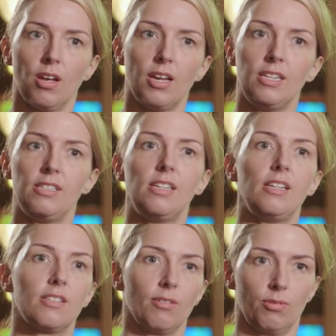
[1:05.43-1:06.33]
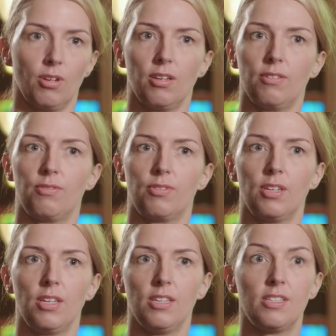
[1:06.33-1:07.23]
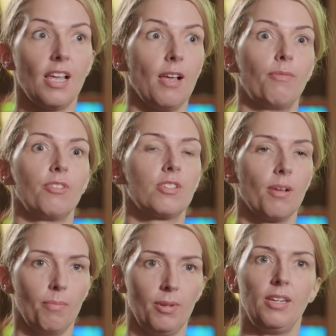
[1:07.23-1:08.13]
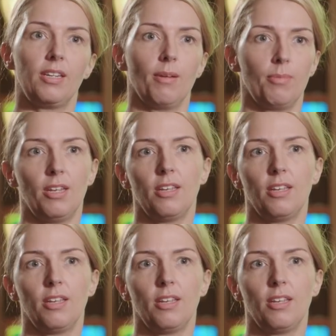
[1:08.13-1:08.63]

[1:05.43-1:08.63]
IEDs that were kind of set up for somebody coming